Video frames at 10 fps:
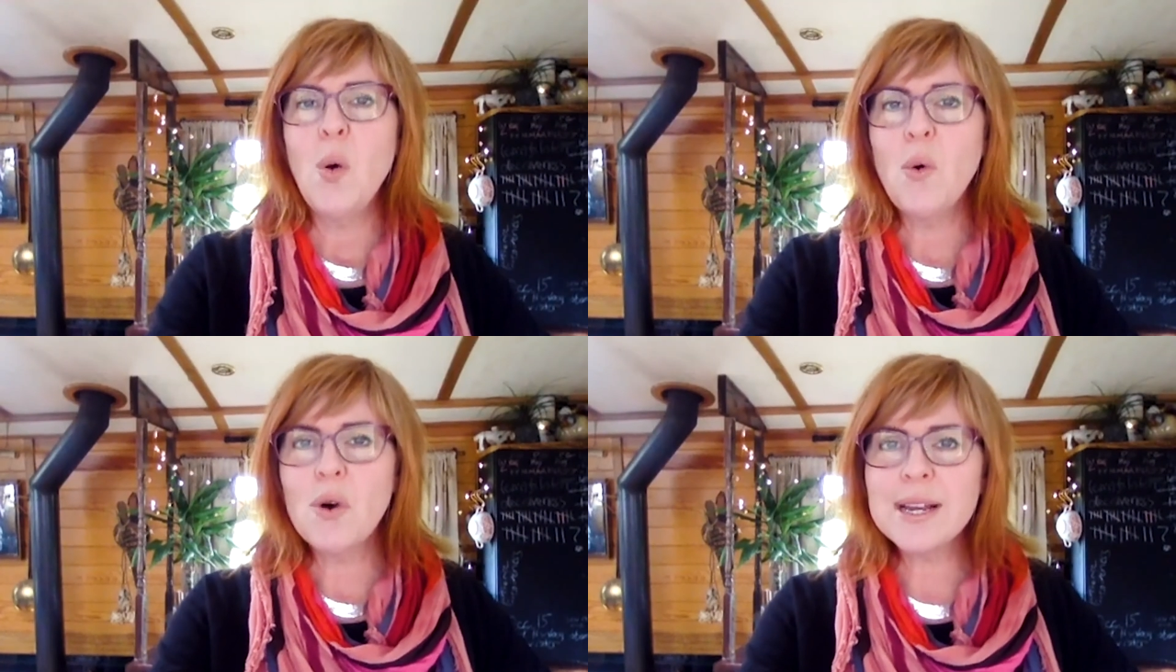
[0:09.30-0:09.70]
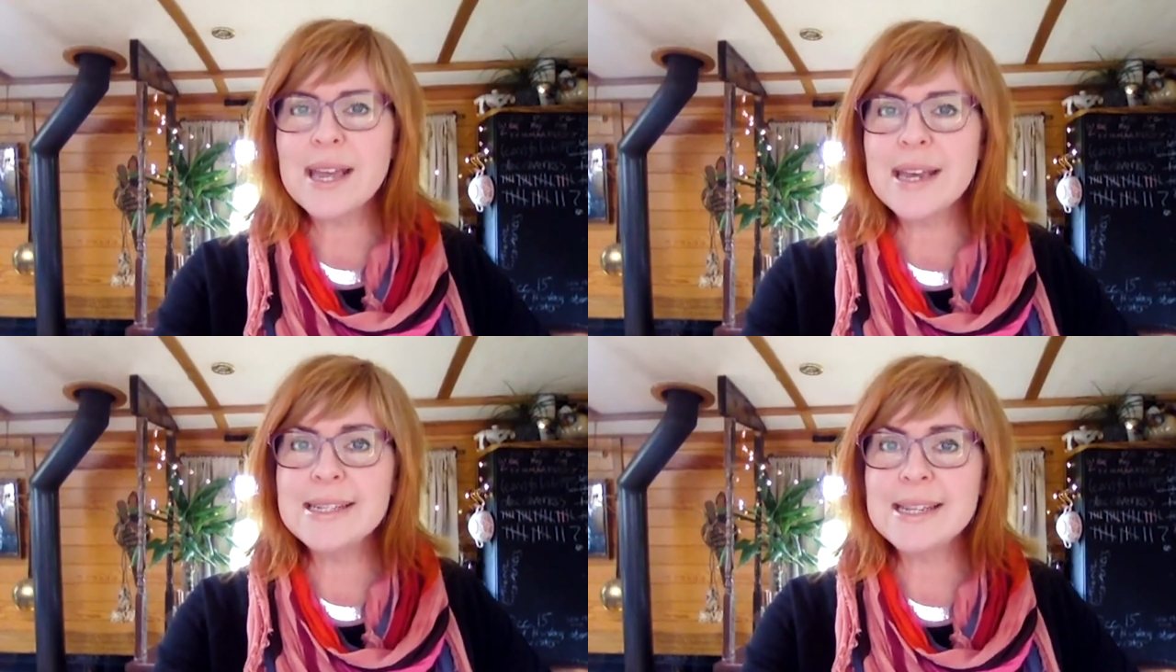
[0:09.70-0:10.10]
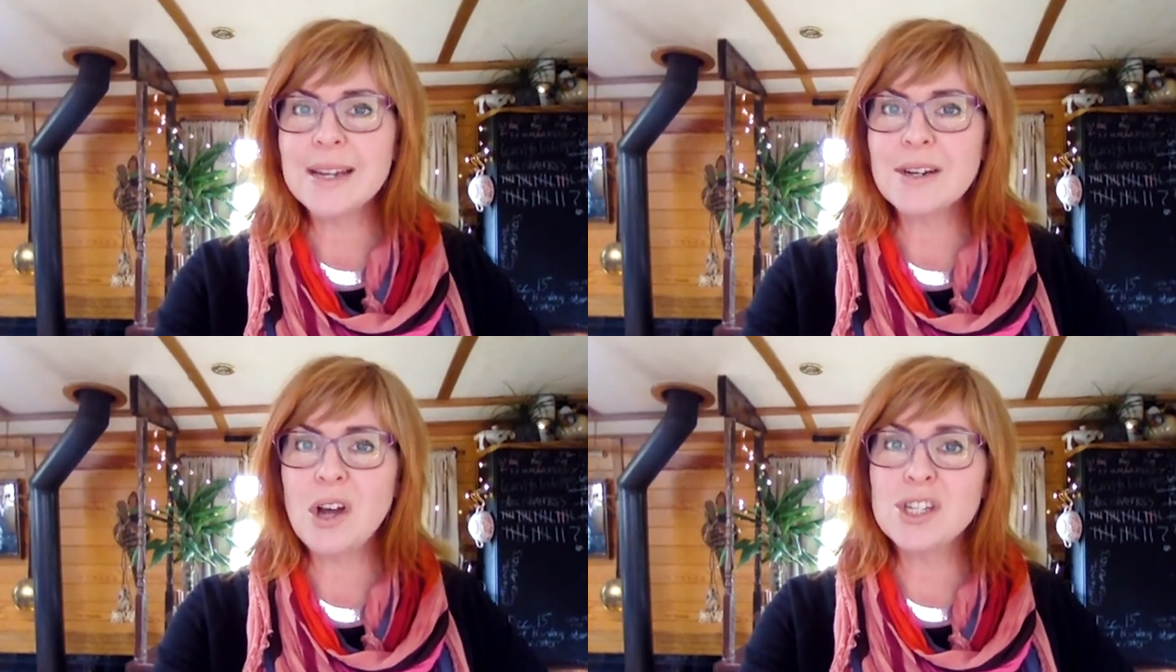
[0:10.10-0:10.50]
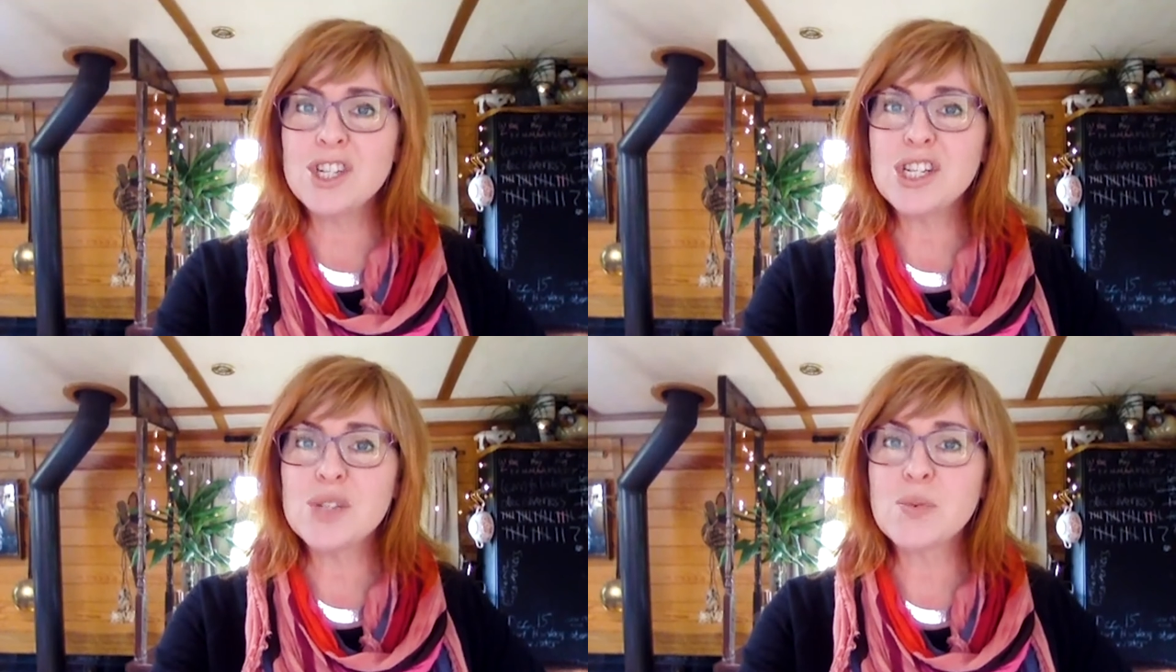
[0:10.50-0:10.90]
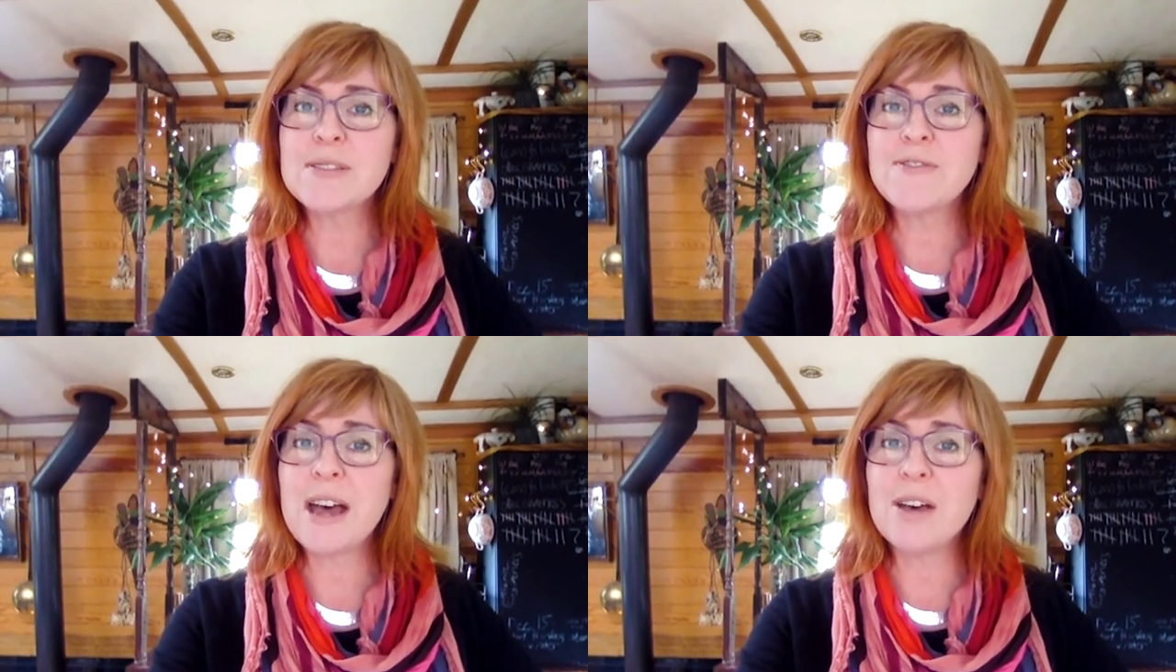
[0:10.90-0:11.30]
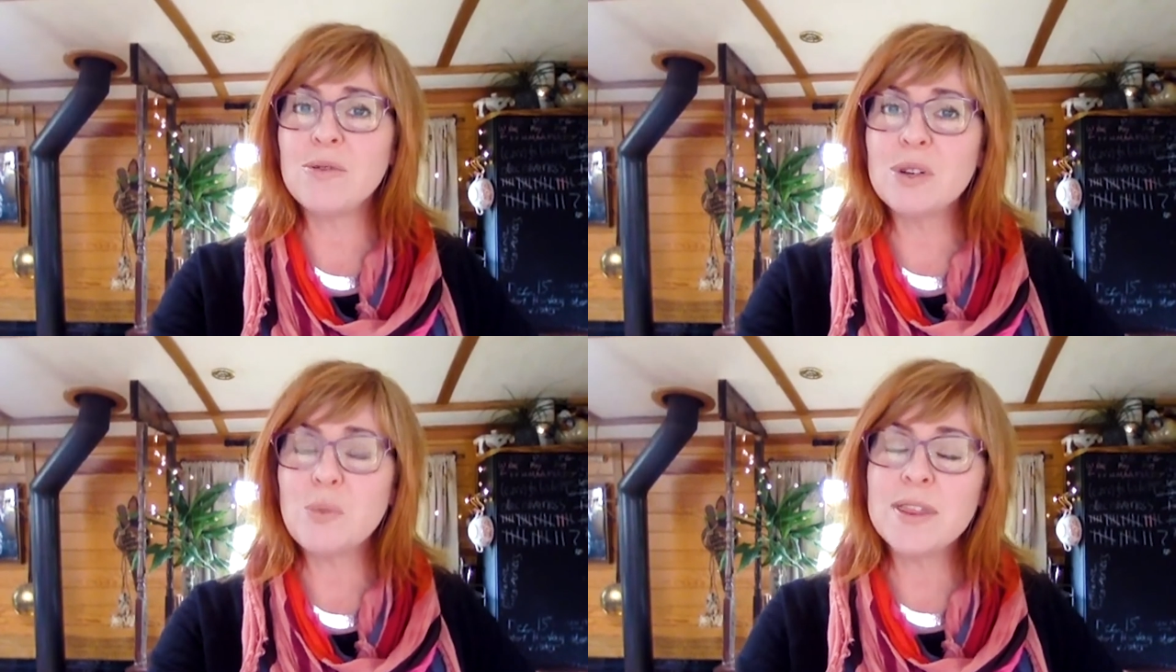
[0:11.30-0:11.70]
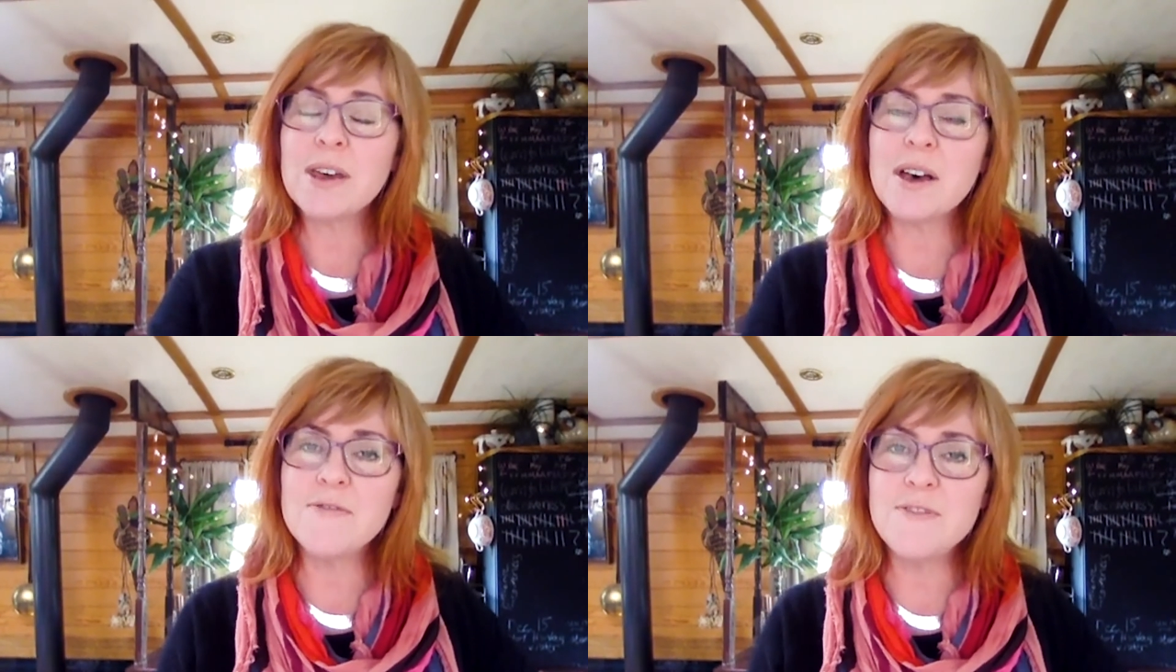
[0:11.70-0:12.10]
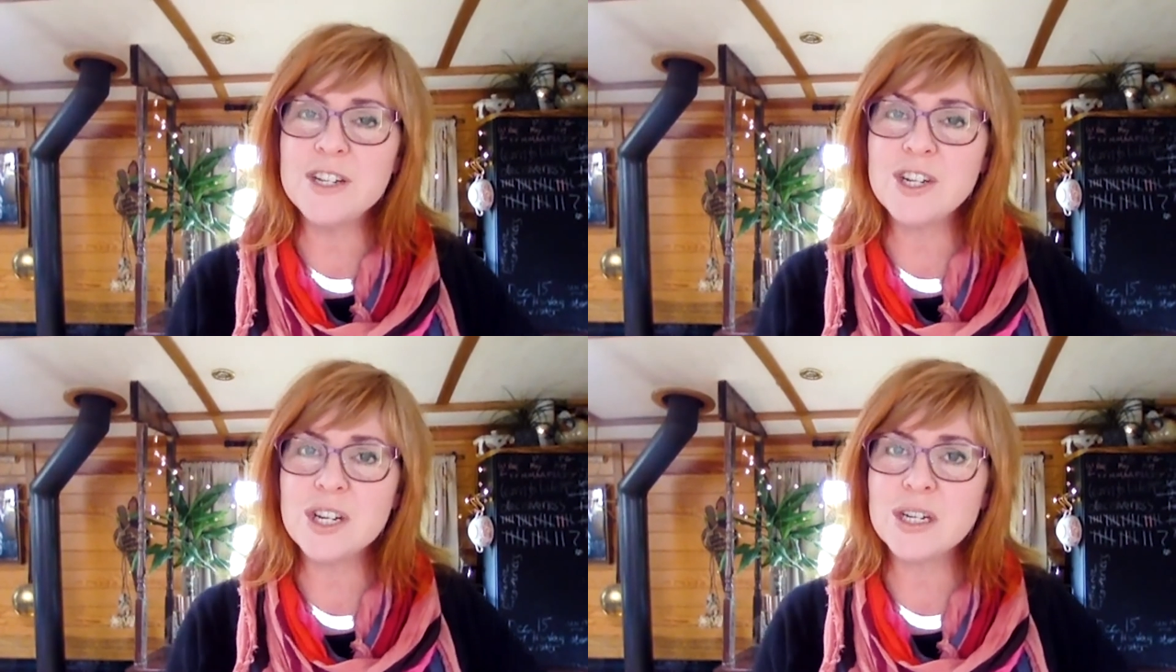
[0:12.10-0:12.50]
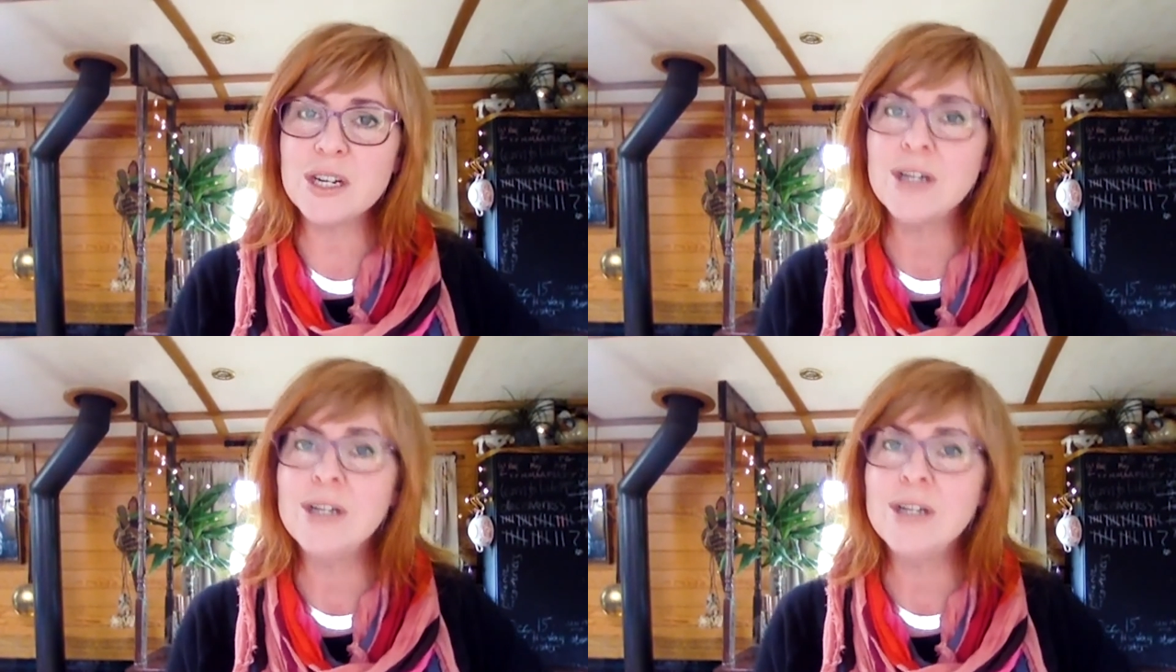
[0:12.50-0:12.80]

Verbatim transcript: Worn Again Technologies was founded with a vision